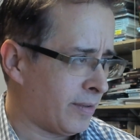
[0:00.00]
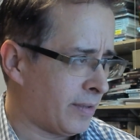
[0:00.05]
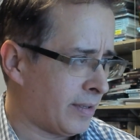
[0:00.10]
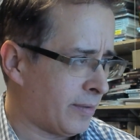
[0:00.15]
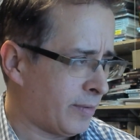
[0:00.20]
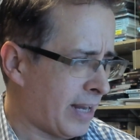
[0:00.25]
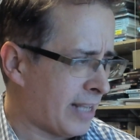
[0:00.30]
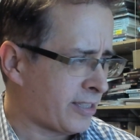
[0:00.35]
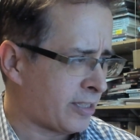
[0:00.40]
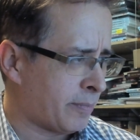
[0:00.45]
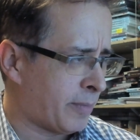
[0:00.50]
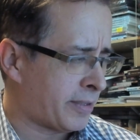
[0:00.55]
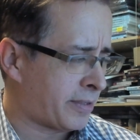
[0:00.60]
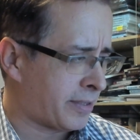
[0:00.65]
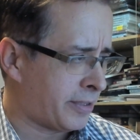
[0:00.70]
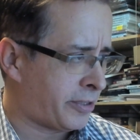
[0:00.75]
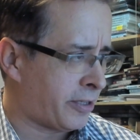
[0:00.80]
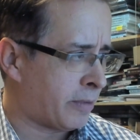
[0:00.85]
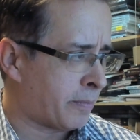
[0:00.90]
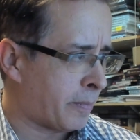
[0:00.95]
not so much
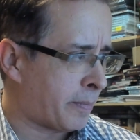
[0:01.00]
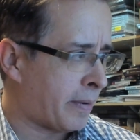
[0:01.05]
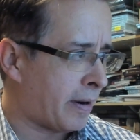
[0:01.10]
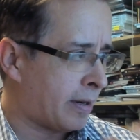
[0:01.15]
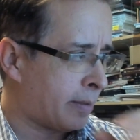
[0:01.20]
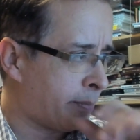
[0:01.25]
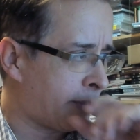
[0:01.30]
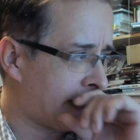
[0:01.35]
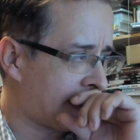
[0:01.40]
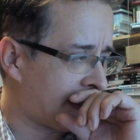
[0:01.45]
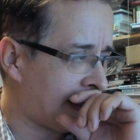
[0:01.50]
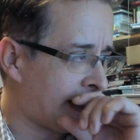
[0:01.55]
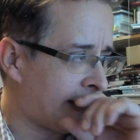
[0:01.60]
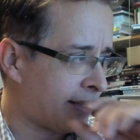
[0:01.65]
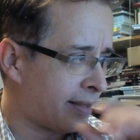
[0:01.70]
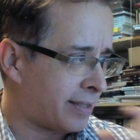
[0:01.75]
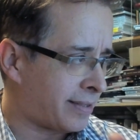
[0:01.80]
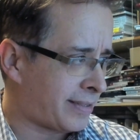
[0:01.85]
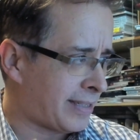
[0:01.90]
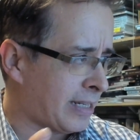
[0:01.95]
the juniper berry, but
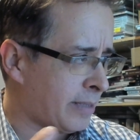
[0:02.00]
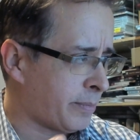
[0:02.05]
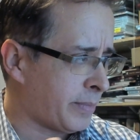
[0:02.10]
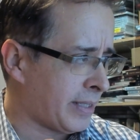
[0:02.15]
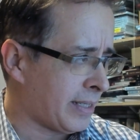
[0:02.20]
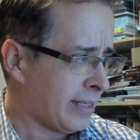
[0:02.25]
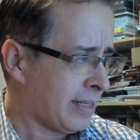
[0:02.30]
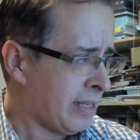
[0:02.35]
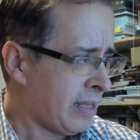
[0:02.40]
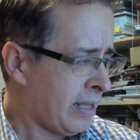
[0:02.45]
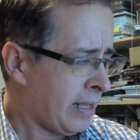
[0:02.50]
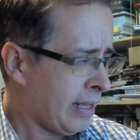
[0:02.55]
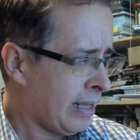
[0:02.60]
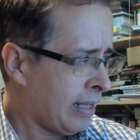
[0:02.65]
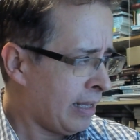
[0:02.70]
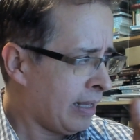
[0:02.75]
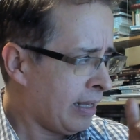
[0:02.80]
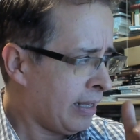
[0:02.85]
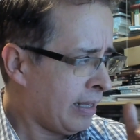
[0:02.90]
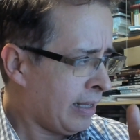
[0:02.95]
the cinnamon,
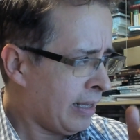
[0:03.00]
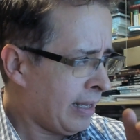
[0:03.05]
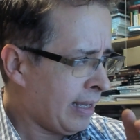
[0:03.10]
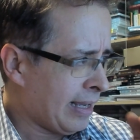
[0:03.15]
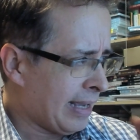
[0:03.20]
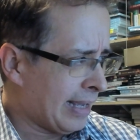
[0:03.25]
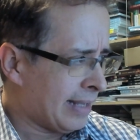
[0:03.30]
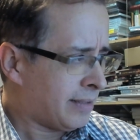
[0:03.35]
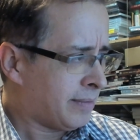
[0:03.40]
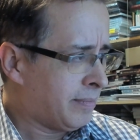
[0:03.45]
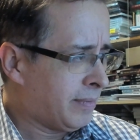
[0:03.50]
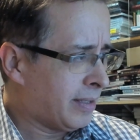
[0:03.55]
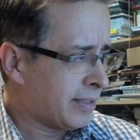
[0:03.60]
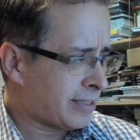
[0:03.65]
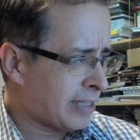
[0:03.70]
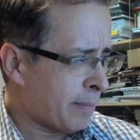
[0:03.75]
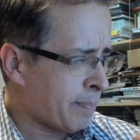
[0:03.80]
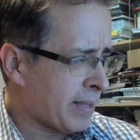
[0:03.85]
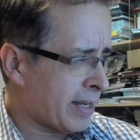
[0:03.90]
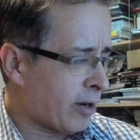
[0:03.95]
and
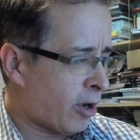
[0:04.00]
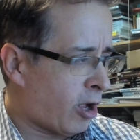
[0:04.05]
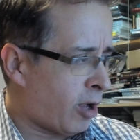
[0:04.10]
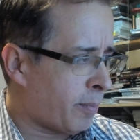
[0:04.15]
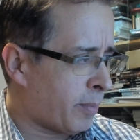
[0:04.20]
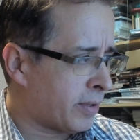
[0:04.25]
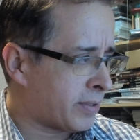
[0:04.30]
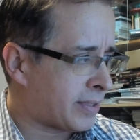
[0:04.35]
something almost